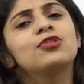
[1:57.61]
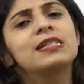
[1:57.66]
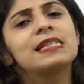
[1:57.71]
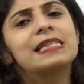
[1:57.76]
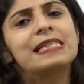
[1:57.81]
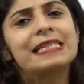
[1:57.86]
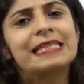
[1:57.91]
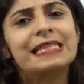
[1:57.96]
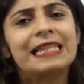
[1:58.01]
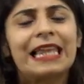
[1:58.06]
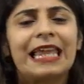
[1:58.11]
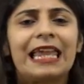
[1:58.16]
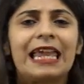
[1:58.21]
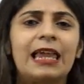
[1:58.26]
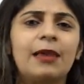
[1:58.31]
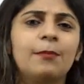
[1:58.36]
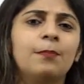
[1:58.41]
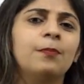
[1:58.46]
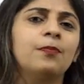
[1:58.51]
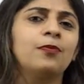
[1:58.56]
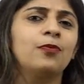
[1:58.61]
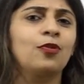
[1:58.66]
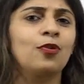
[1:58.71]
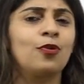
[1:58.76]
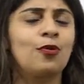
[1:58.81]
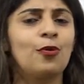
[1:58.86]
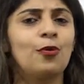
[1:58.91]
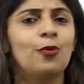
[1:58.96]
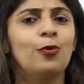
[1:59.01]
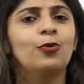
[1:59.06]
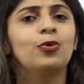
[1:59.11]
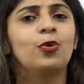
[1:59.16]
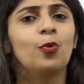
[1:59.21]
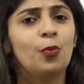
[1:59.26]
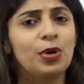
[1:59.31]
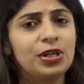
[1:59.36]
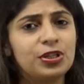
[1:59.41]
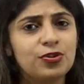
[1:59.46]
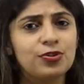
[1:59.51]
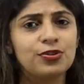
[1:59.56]
sleep through the
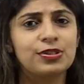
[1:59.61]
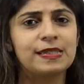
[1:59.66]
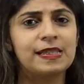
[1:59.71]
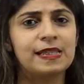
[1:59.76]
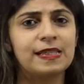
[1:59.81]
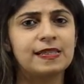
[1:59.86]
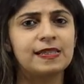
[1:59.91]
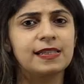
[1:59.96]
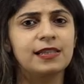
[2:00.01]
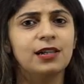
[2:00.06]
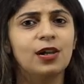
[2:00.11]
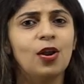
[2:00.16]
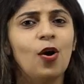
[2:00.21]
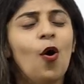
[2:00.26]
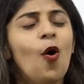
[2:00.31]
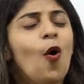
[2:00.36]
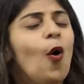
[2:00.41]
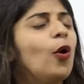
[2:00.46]
winter season,